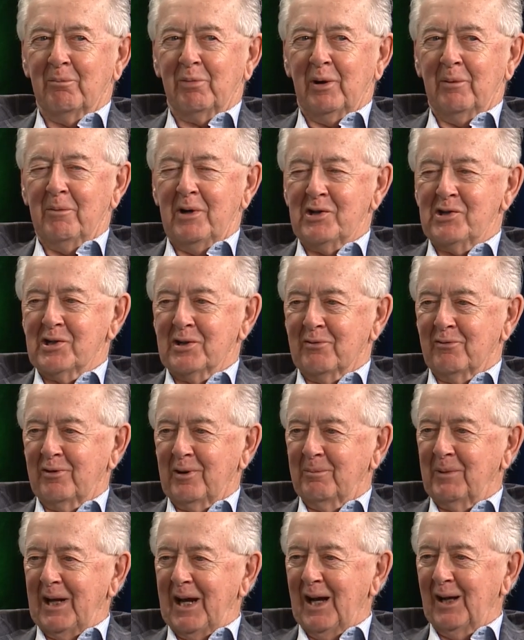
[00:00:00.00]
permission
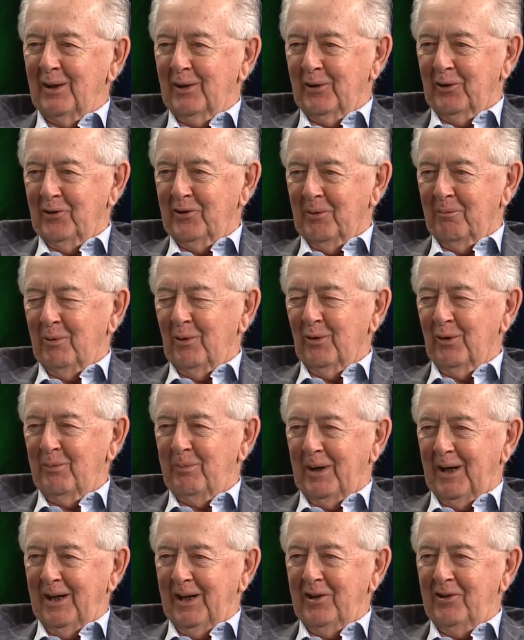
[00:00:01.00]
from the elders in both
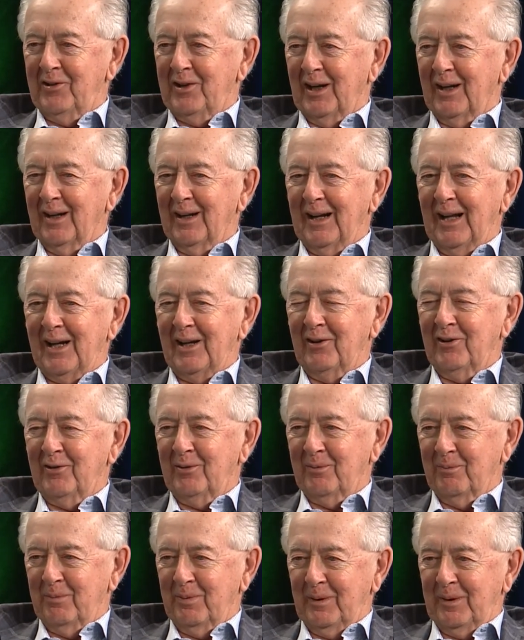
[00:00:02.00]
parties to let us